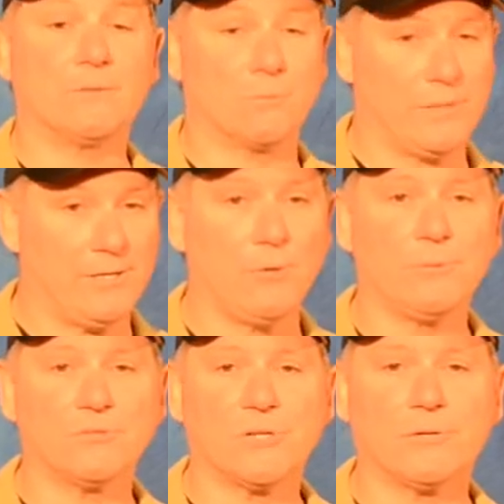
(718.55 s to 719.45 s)

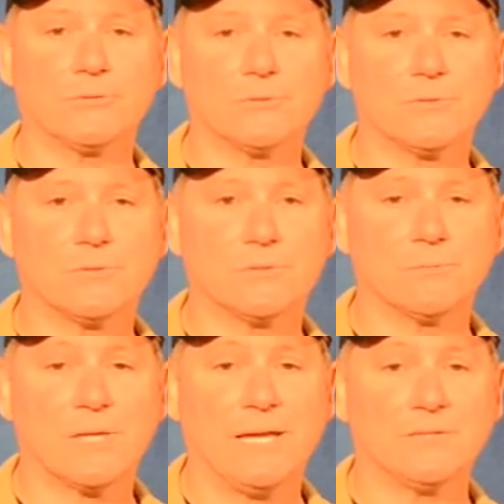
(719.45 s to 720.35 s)
reopen shelters in some
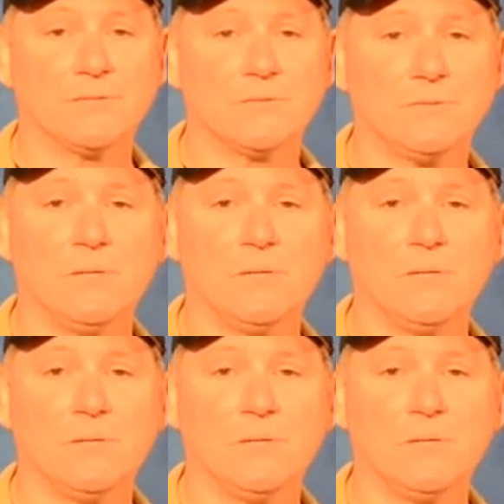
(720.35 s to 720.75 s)
cases.